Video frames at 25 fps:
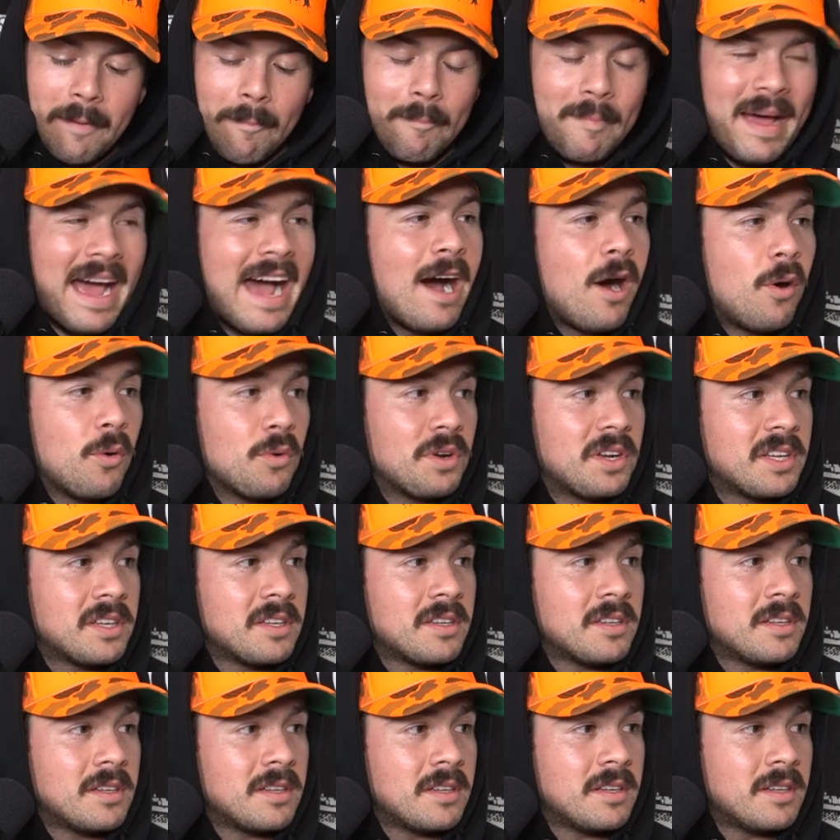of bound,
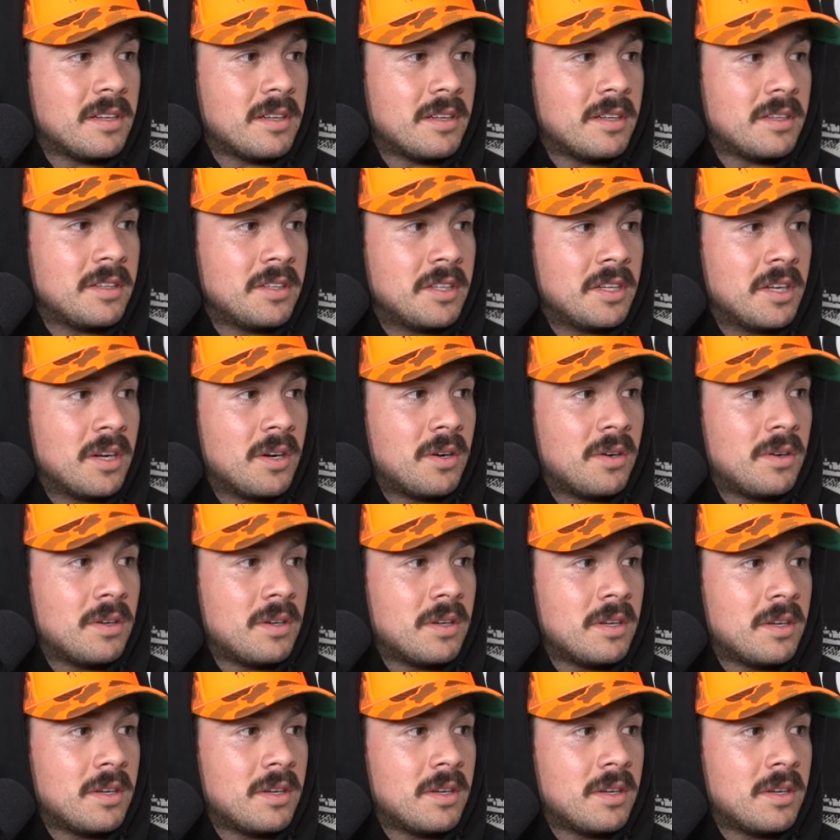you know?